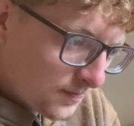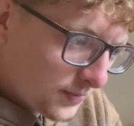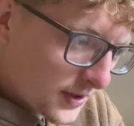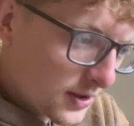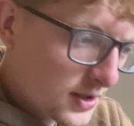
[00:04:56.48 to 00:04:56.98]

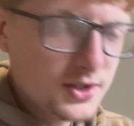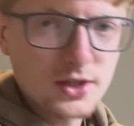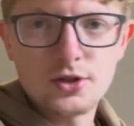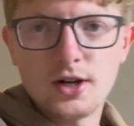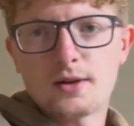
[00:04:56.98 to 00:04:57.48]
Now here's the
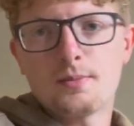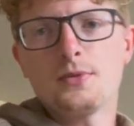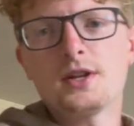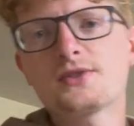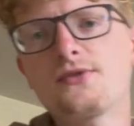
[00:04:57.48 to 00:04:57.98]
trick.
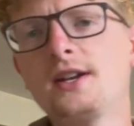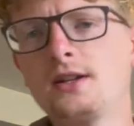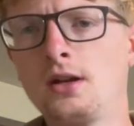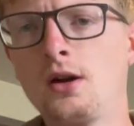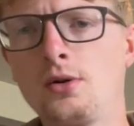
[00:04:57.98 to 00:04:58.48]
Let's find a
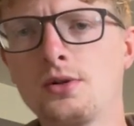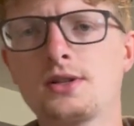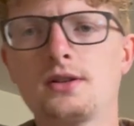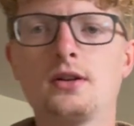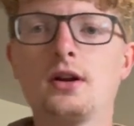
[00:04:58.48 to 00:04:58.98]
note
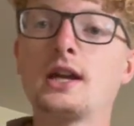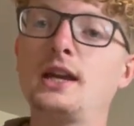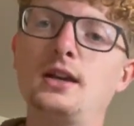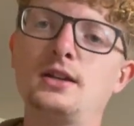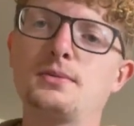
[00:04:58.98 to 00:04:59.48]
or a
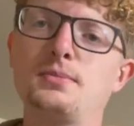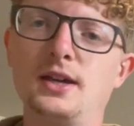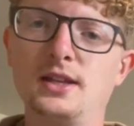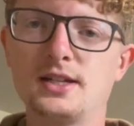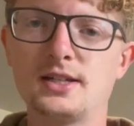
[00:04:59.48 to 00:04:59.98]
key to
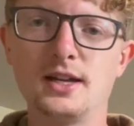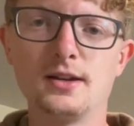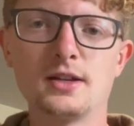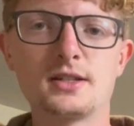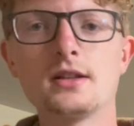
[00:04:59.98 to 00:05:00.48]
play this in.
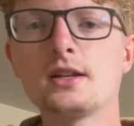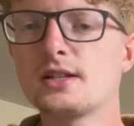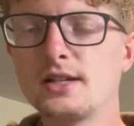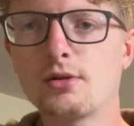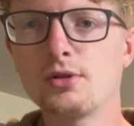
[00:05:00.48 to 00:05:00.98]
Let's
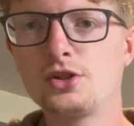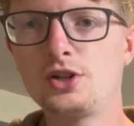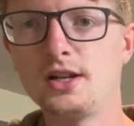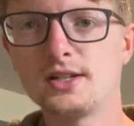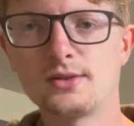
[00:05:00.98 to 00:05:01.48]
stick with
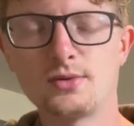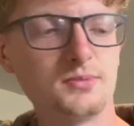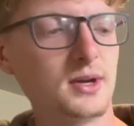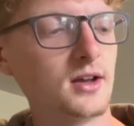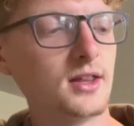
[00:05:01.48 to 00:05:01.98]
G since we've
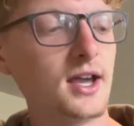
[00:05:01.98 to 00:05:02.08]
been on that.